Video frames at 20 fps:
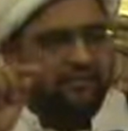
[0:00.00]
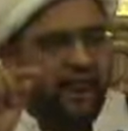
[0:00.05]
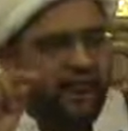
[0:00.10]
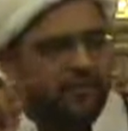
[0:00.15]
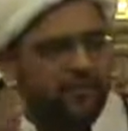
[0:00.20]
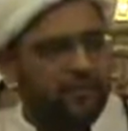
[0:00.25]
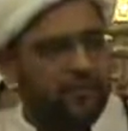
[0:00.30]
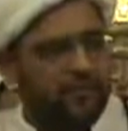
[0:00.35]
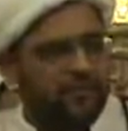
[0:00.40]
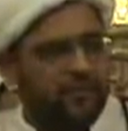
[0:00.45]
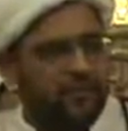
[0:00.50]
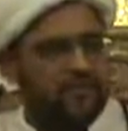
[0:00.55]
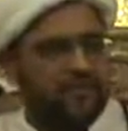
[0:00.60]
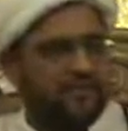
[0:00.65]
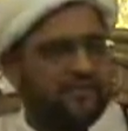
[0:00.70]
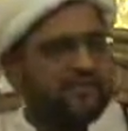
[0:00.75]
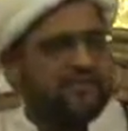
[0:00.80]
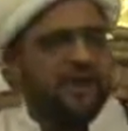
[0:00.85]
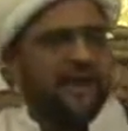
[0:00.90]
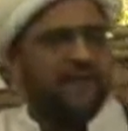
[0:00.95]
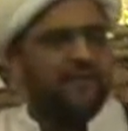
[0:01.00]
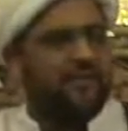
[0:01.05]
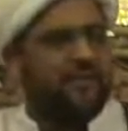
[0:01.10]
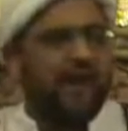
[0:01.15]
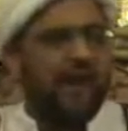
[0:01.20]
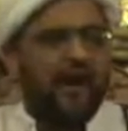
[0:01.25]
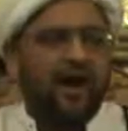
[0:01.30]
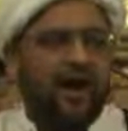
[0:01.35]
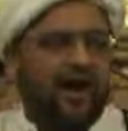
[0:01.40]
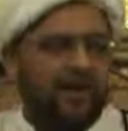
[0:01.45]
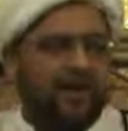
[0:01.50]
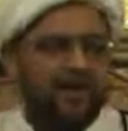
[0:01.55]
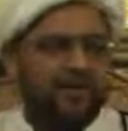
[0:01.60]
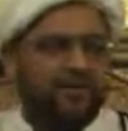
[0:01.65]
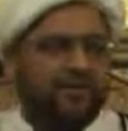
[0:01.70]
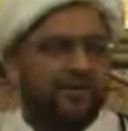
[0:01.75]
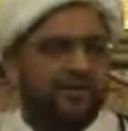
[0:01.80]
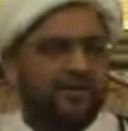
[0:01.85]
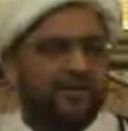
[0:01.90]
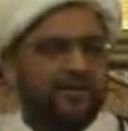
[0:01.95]
Computer doesn't have a
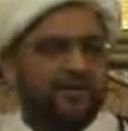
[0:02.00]
heart